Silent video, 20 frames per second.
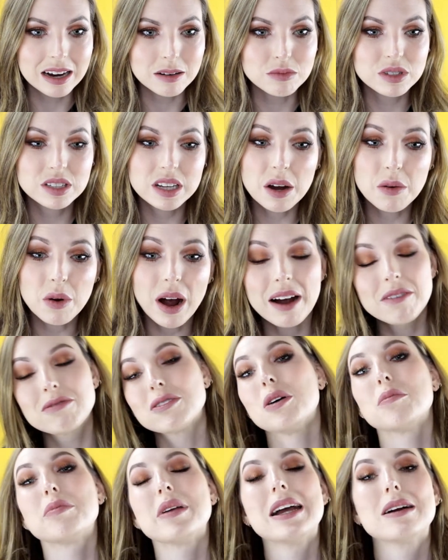So I've
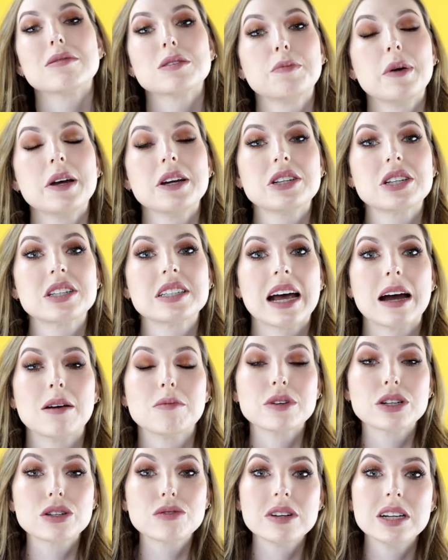not been able to purchase that,
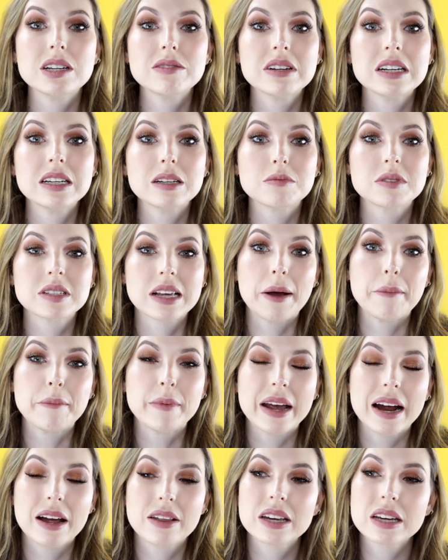which really, really upset
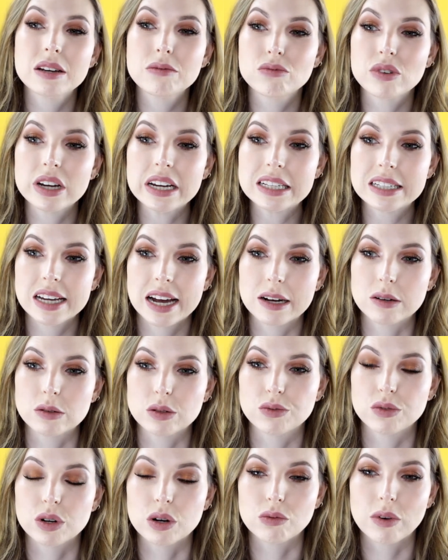me. I think it retails
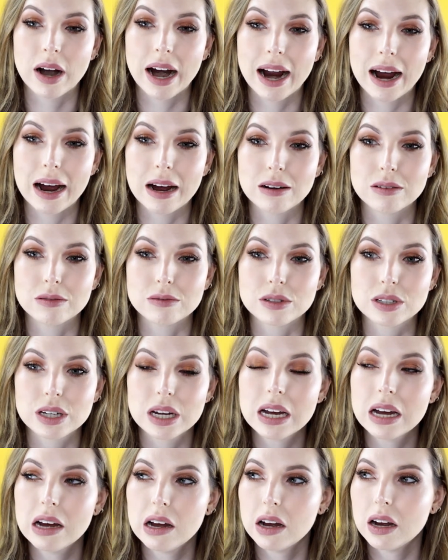for around,
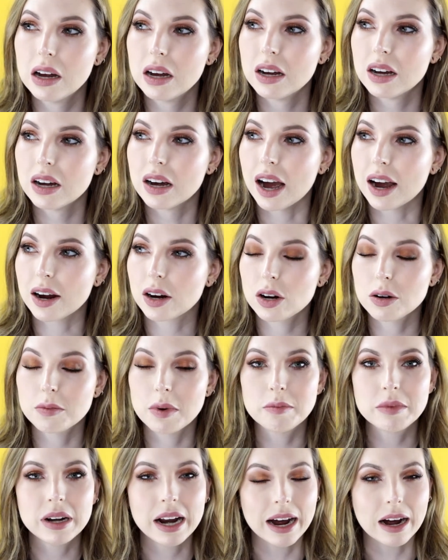I can't
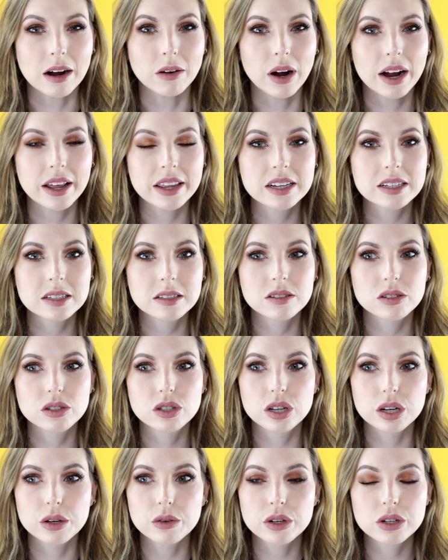remember now, I think
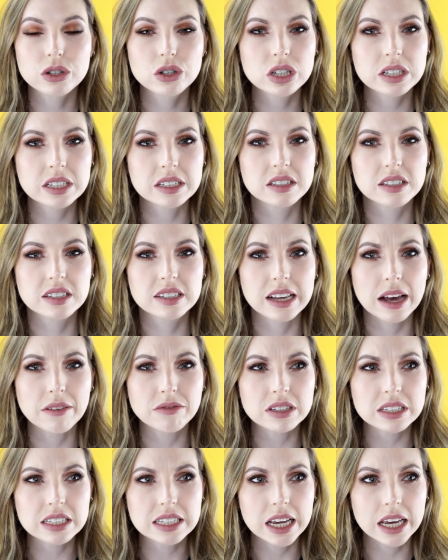it's
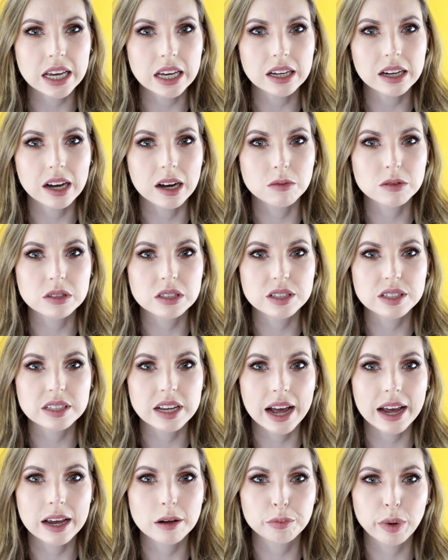270, I want to
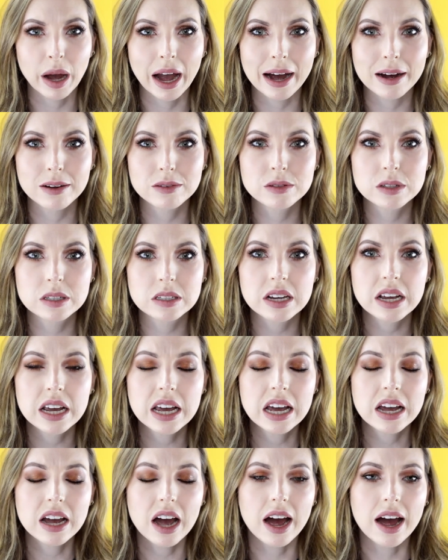say, pounds.
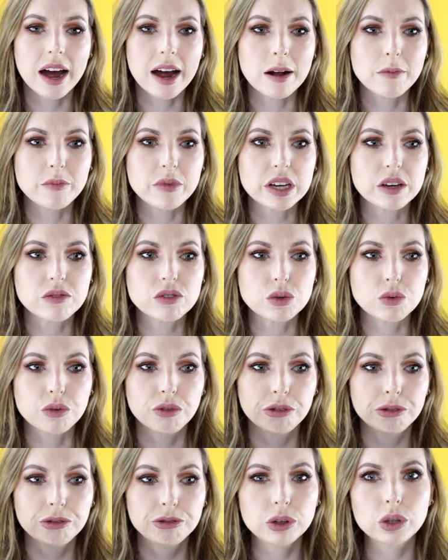It gives you a
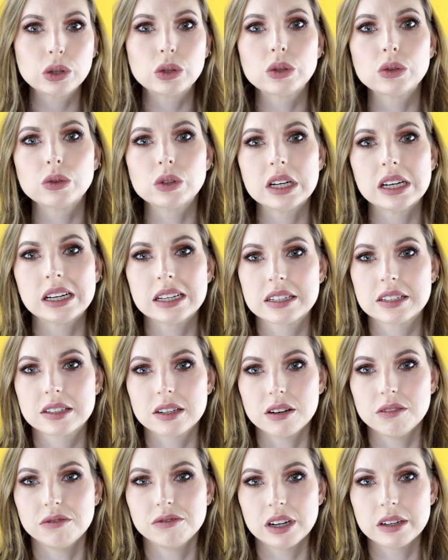full list
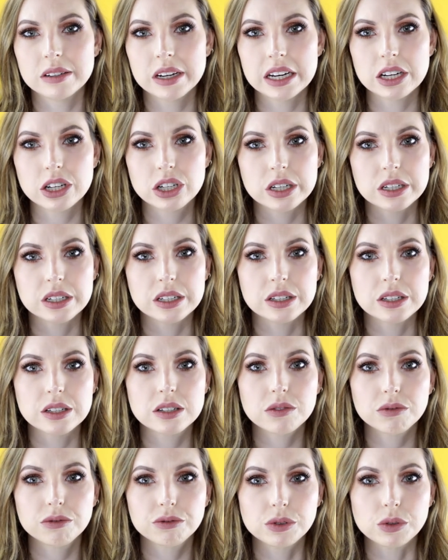of
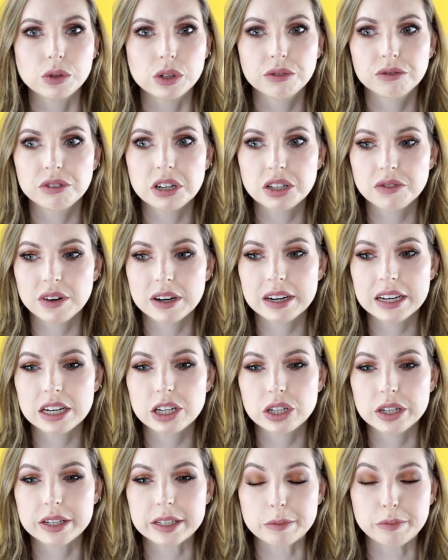foundations, full coverage
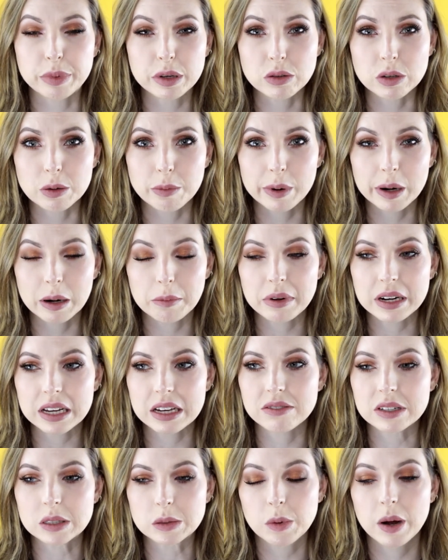foundations, buildable I
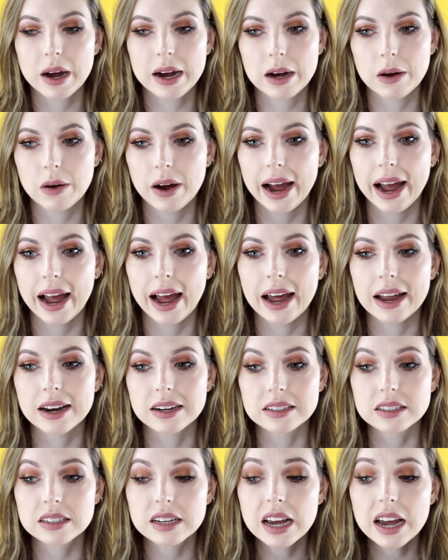believe as well,
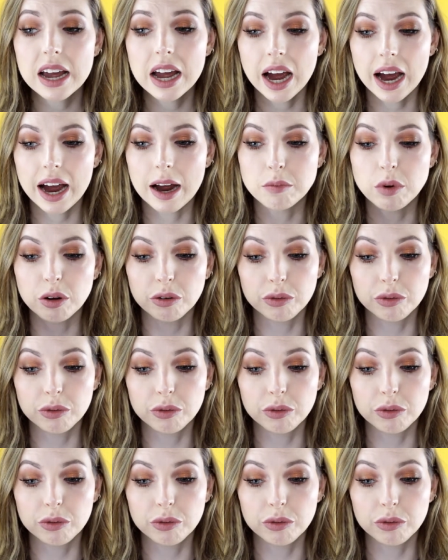and a